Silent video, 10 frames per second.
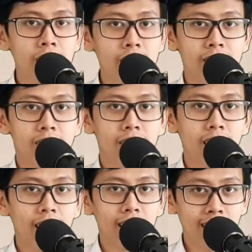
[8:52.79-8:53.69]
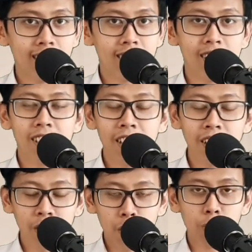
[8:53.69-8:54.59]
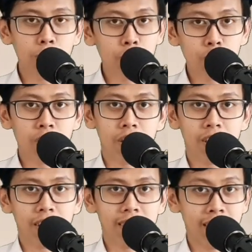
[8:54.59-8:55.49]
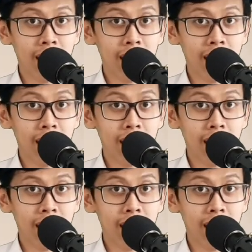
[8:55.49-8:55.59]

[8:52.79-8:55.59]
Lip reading: this lesson in your future,